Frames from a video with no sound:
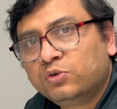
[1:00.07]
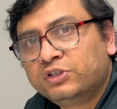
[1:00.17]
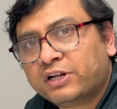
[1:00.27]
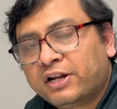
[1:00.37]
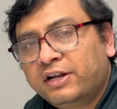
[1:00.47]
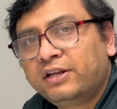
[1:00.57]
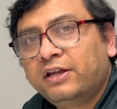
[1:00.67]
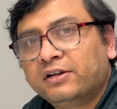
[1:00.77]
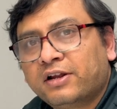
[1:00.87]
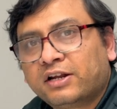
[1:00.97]
generate
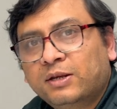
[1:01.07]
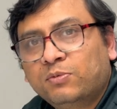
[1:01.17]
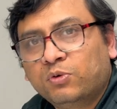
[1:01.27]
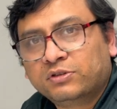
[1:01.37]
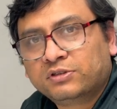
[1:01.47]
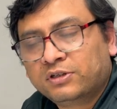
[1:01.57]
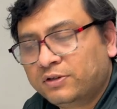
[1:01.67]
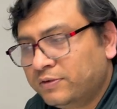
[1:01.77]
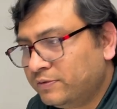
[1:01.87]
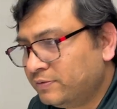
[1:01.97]
interactive quiz.
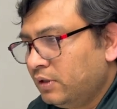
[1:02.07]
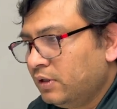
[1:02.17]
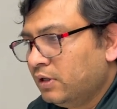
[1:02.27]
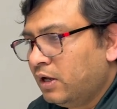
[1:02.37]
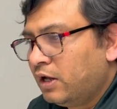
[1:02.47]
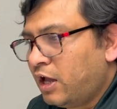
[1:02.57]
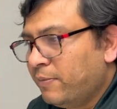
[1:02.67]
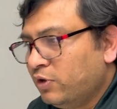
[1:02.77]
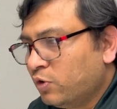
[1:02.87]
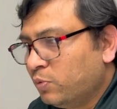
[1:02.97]
I am
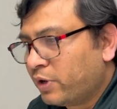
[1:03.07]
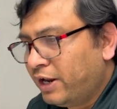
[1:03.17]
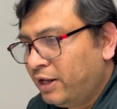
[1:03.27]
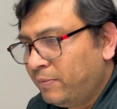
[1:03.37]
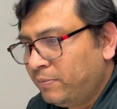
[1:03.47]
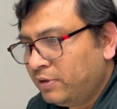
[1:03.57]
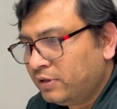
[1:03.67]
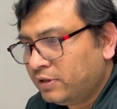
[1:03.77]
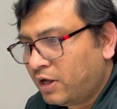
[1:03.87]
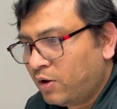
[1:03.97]
in Notebook LM.
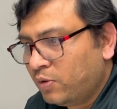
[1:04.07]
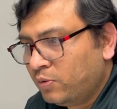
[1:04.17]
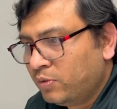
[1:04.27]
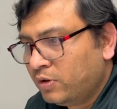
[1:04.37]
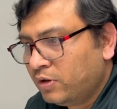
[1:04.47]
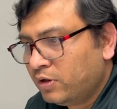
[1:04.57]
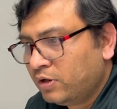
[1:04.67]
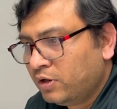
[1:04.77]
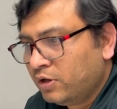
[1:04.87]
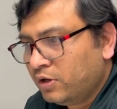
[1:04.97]
Now
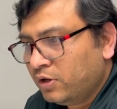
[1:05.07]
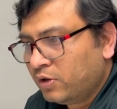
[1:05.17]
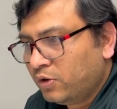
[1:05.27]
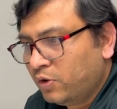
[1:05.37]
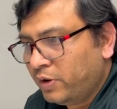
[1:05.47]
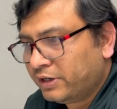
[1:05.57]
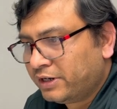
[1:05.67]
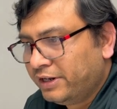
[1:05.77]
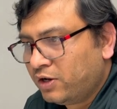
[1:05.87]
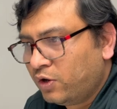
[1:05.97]
go and
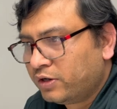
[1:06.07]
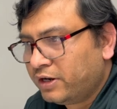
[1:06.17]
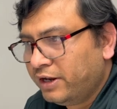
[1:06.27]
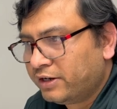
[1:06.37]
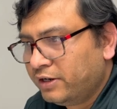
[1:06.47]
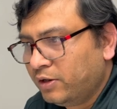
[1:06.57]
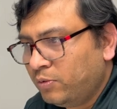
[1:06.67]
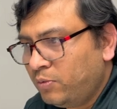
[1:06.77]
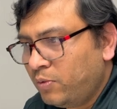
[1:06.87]
click on create new.